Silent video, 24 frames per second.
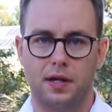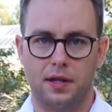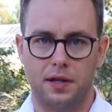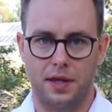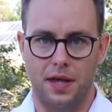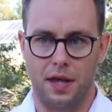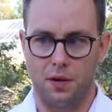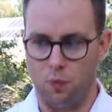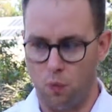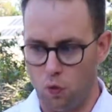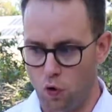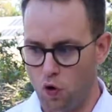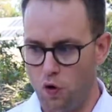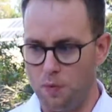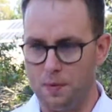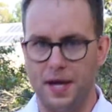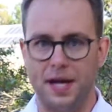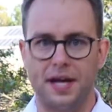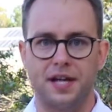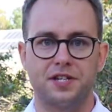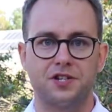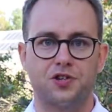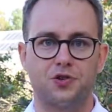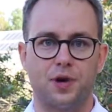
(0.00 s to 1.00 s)
The warm
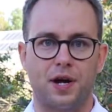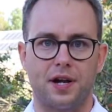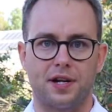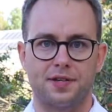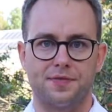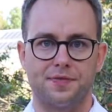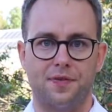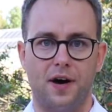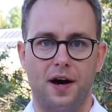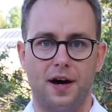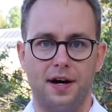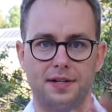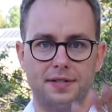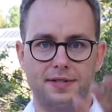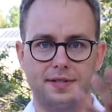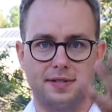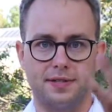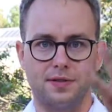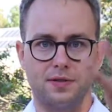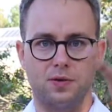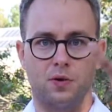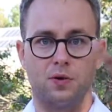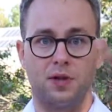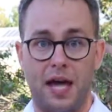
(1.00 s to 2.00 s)
air
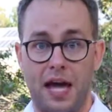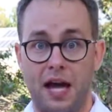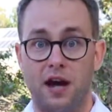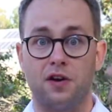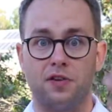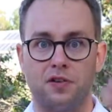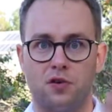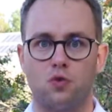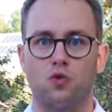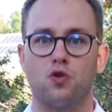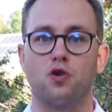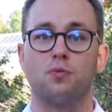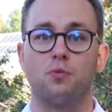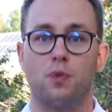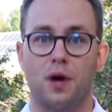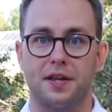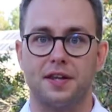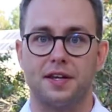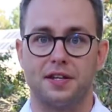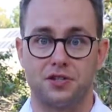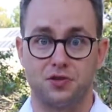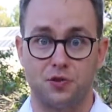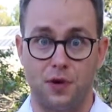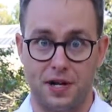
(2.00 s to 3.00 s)
stratifies, or the air in the room
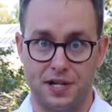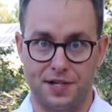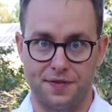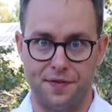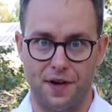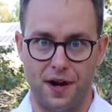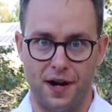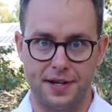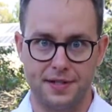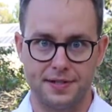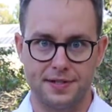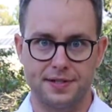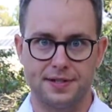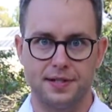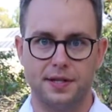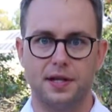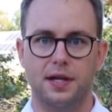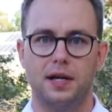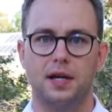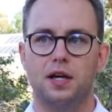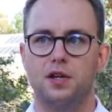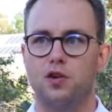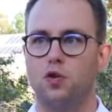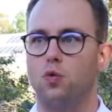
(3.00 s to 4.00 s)
rather stratifies.
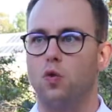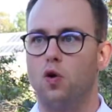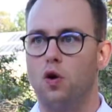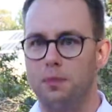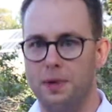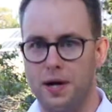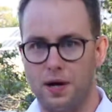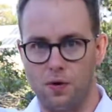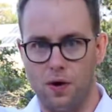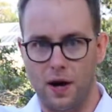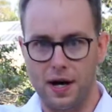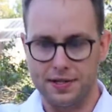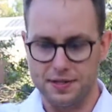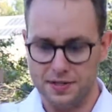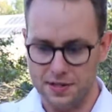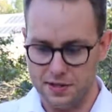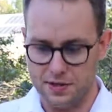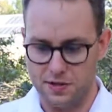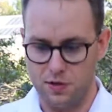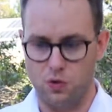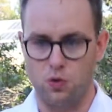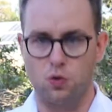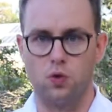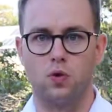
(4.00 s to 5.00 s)
The warm air
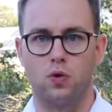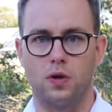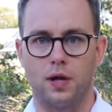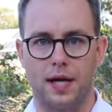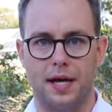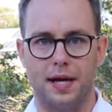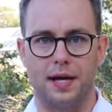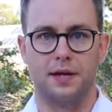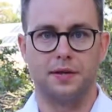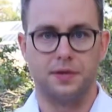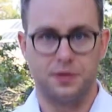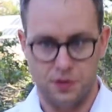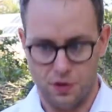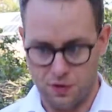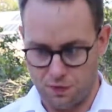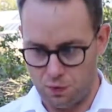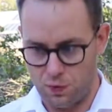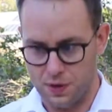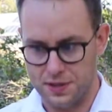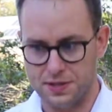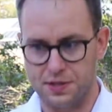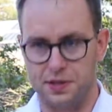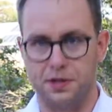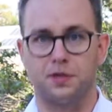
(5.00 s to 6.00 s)
rises, the cool air sort of
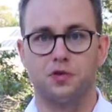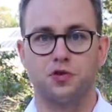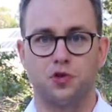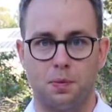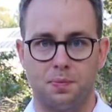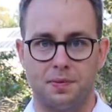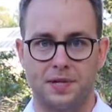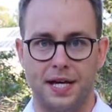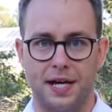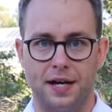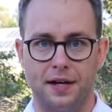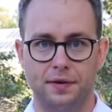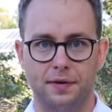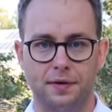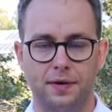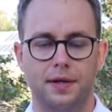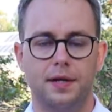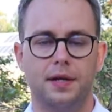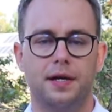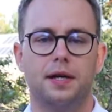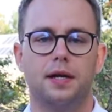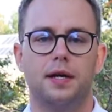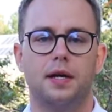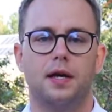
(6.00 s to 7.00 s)
wants to drop down,
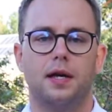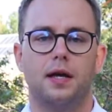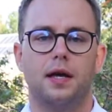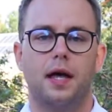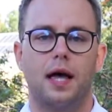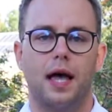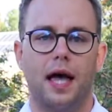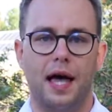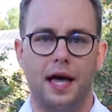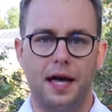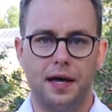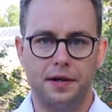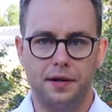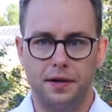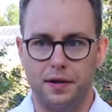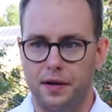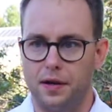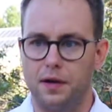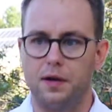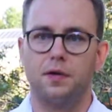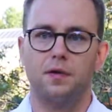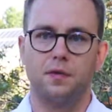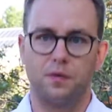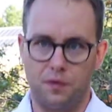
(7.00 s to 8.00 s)
and
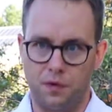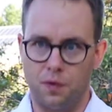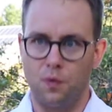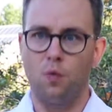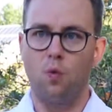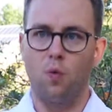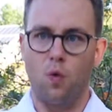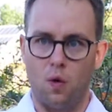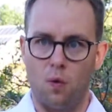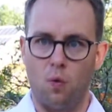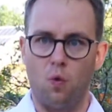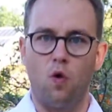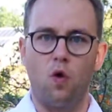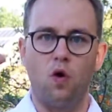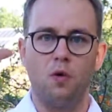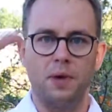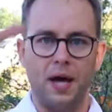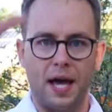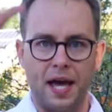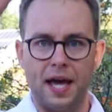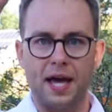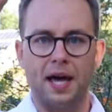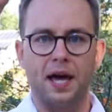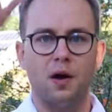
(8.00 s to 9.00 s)
the
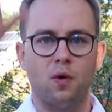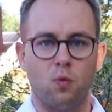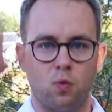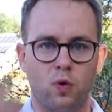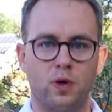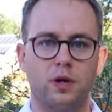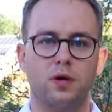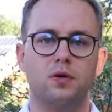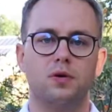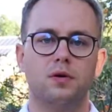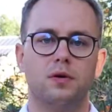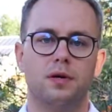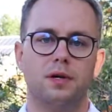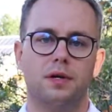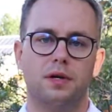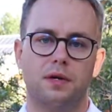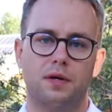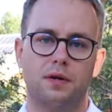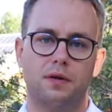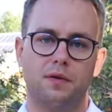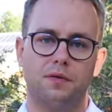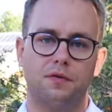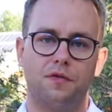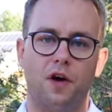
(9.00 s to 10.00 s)
warmer air will
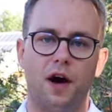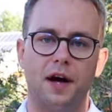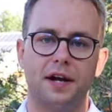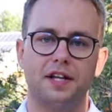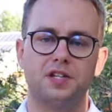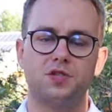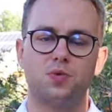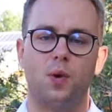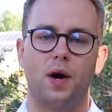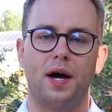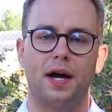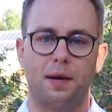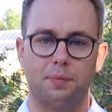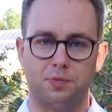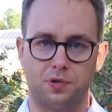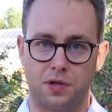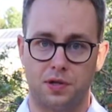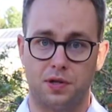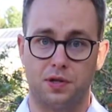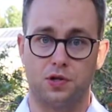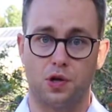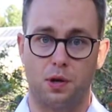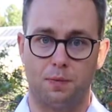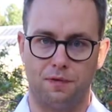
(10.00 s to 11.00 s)
find its way up
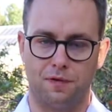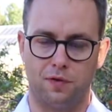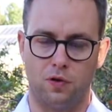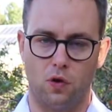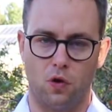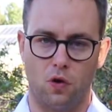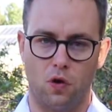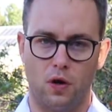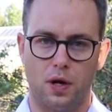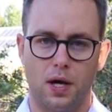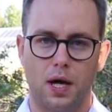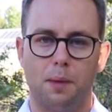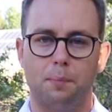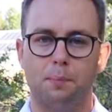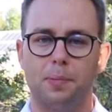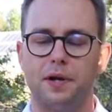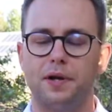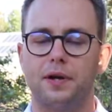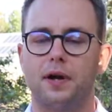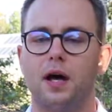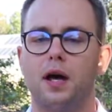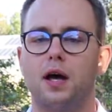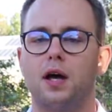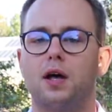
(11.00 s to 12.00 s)
to the top floor,
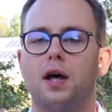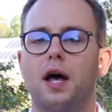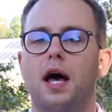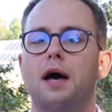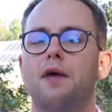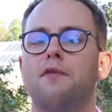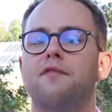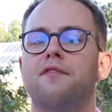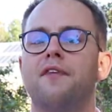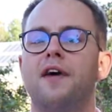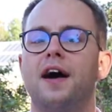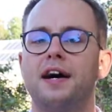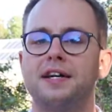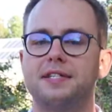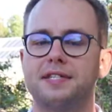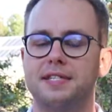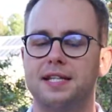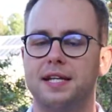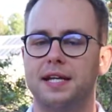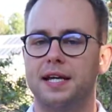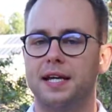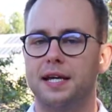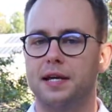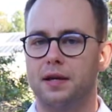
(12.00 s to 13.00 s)
but
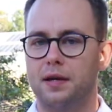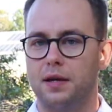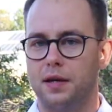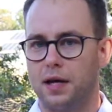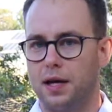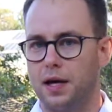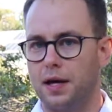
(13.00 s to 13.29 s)
vastly